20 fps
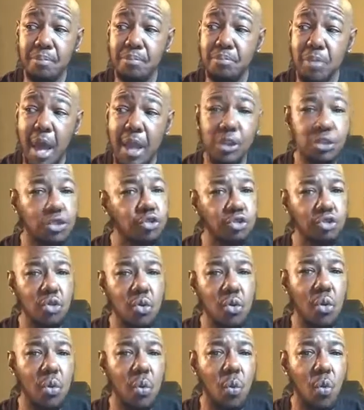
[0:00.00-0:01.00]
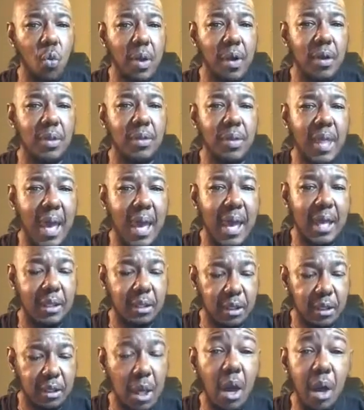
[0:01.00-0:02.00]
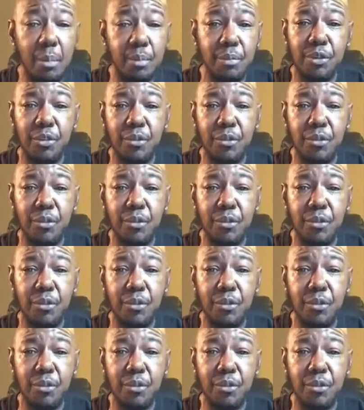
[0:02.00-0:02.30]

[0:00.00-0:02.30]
not sure where that comes